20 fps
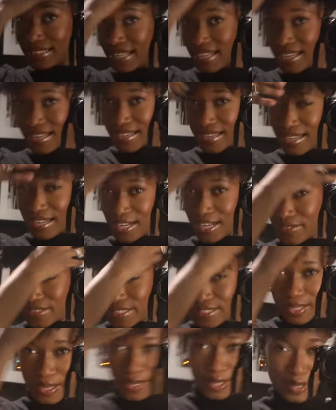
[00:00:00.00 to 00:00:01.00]
yeah hair
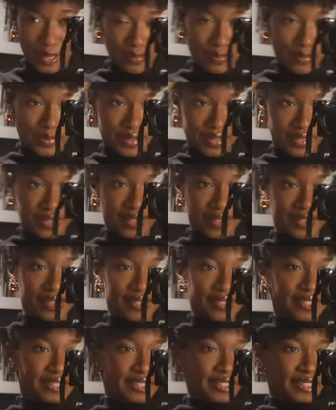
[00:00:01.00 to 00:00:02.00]
is up
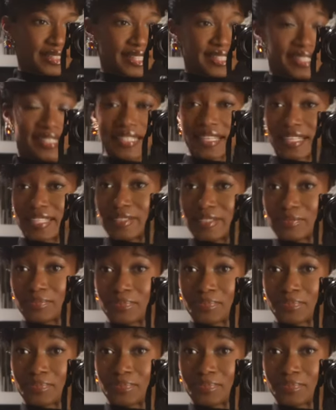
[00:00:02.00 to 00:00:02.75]
this is it